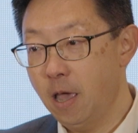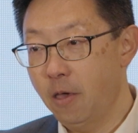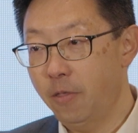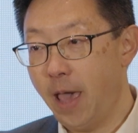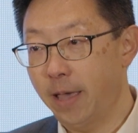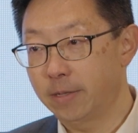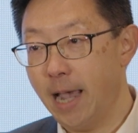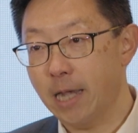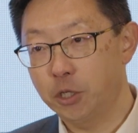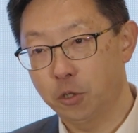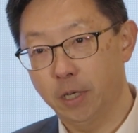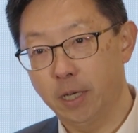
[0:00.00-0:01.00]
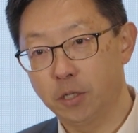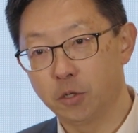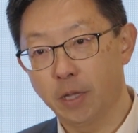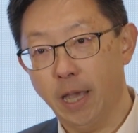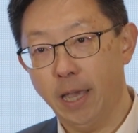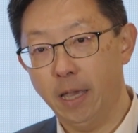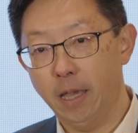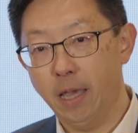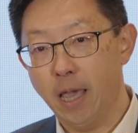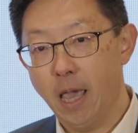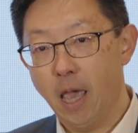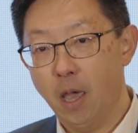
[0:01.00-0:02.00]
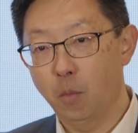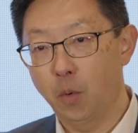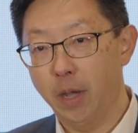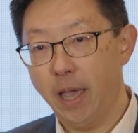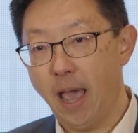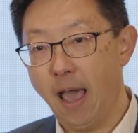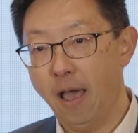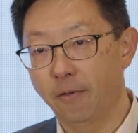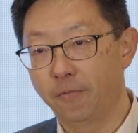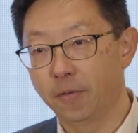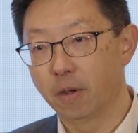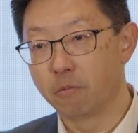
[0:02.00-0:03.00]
that actually today we have